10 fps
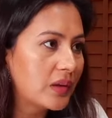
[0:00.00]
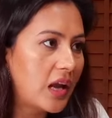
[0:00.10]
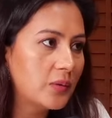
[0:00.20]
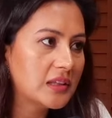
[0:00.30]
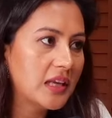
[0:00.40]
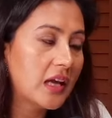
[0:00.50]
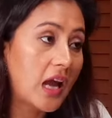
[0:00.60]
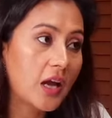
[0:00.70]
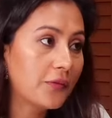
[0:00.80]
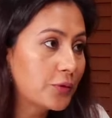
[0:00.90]
I was like, I
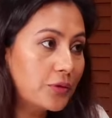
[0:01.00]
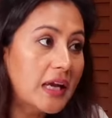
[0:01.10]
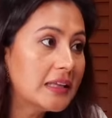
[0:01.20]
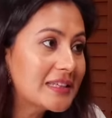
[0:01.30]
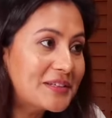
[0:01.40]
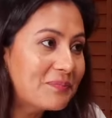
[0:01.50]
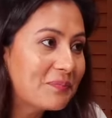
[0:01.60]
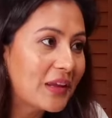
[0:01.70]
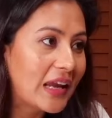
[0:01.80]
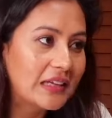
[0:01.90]
have to try this.
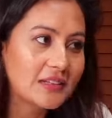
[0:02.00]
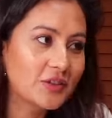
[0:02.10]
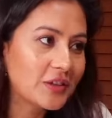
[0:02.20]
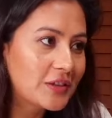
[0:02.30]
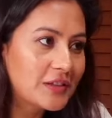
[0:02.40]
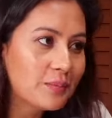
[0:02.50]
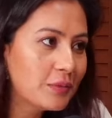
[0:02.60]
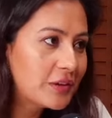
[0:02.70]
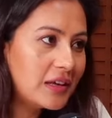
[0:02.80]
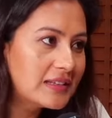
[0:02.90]
It is just a
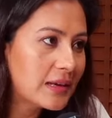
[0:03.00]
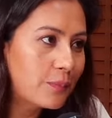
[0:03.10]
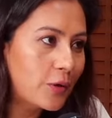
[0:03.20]
simple three step